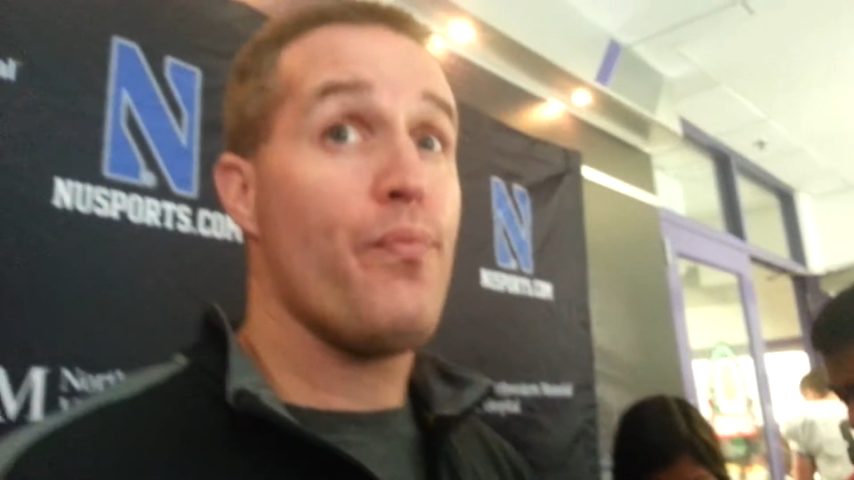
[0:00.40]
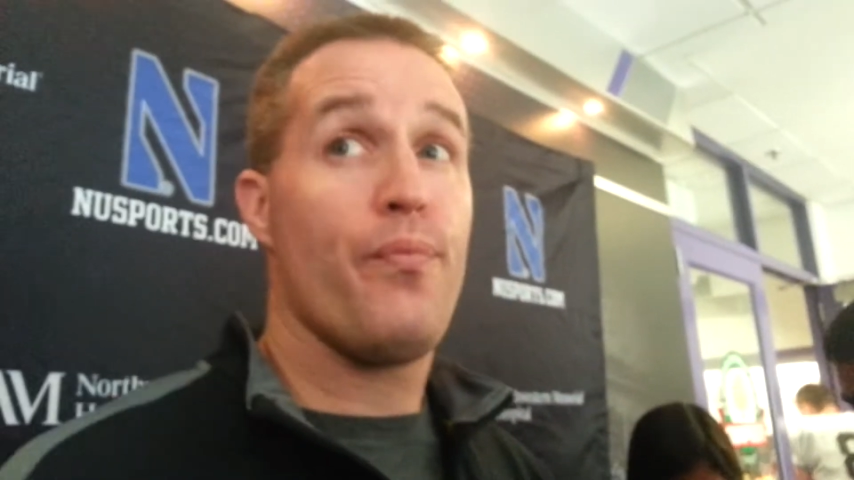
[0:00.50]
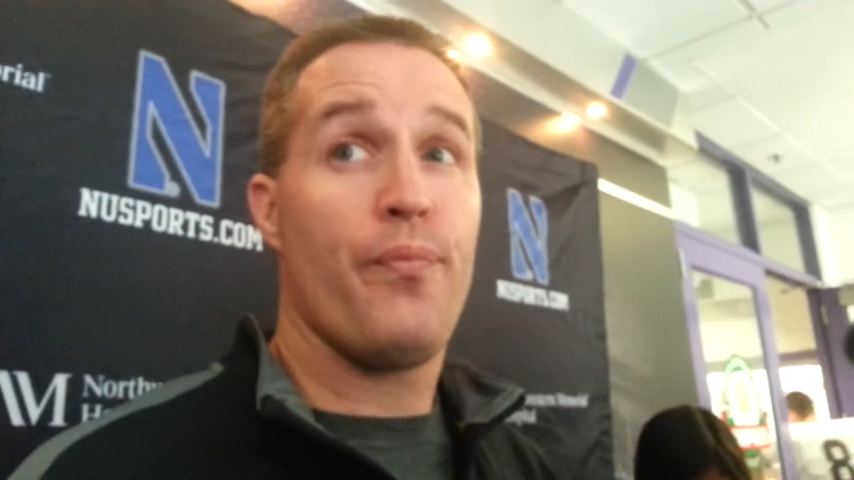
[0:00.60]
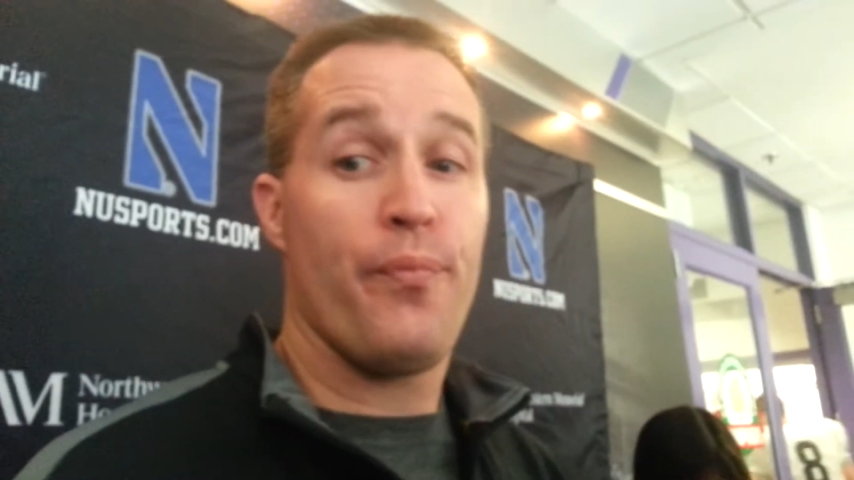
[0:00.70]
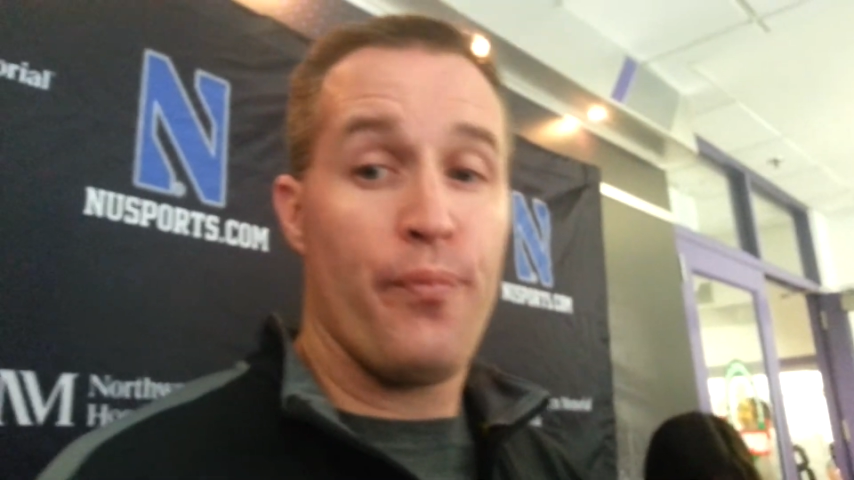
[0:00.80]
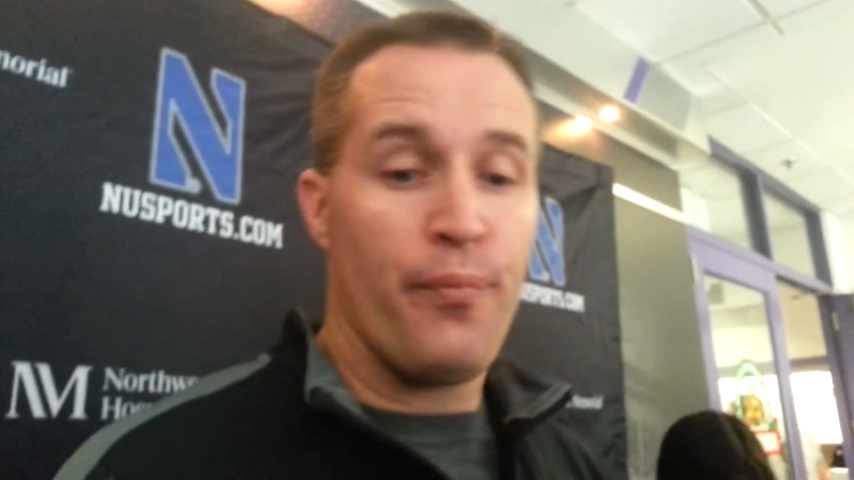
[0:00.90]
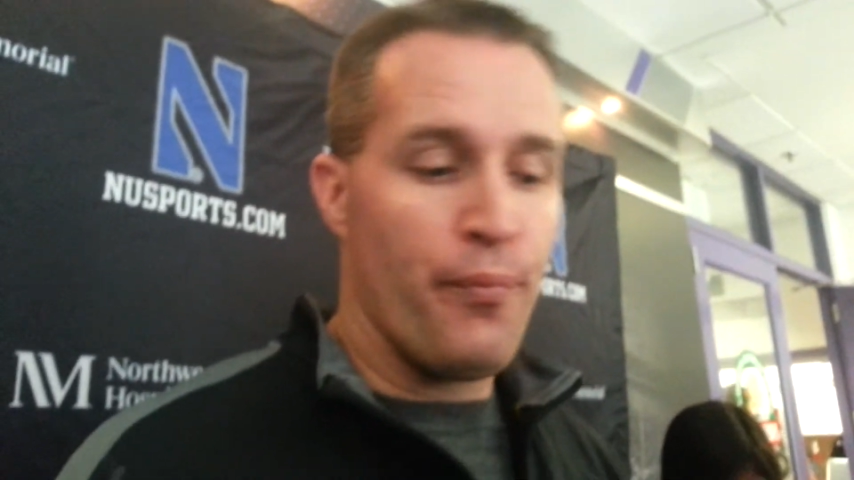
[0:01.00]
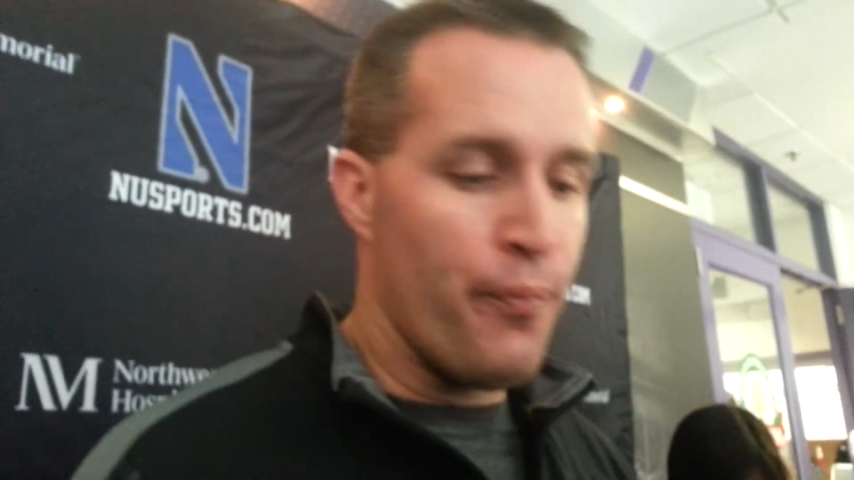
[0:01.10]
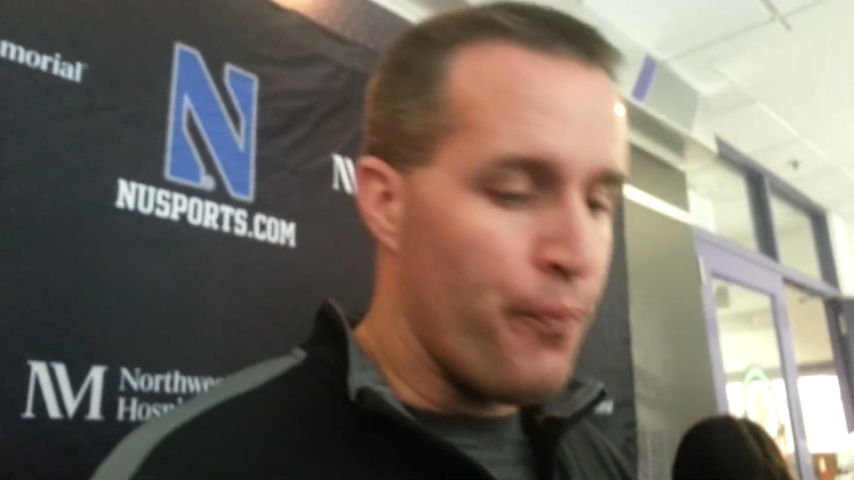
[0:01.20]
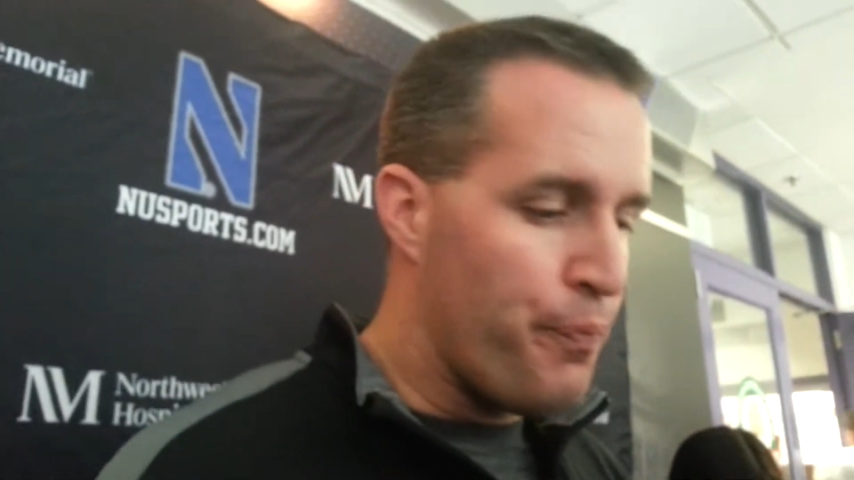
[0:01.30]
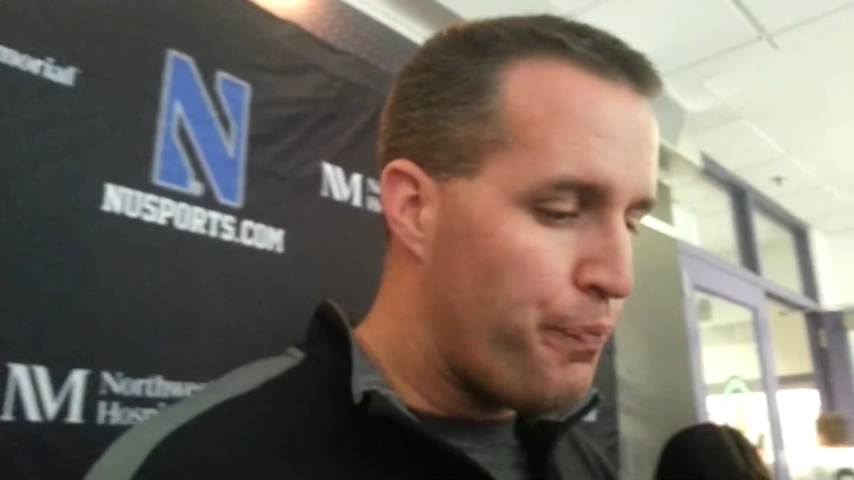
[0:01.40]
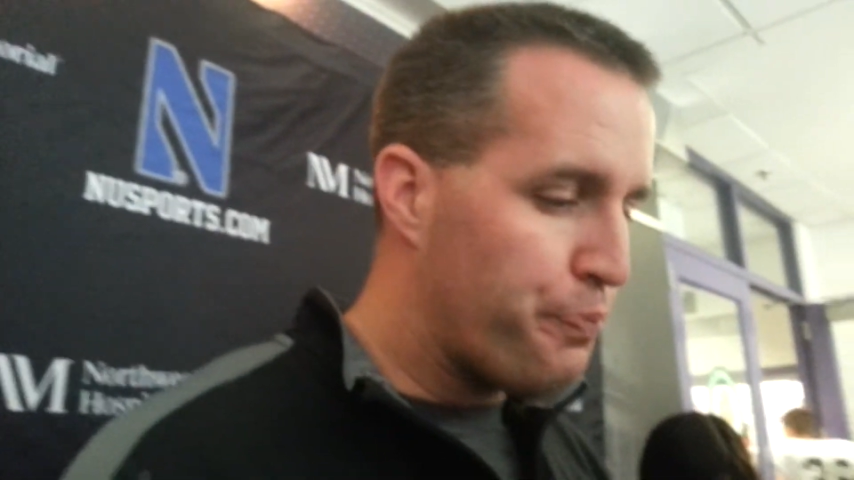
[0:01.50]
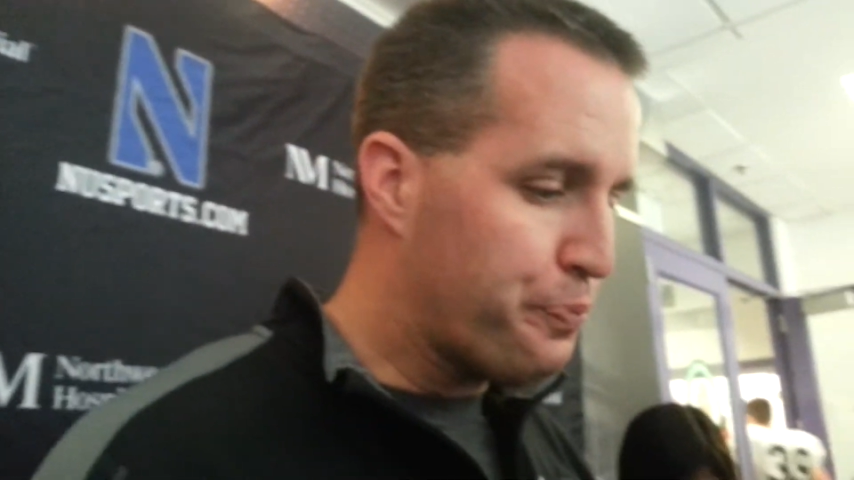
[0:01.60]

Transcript: How'd it go out there today?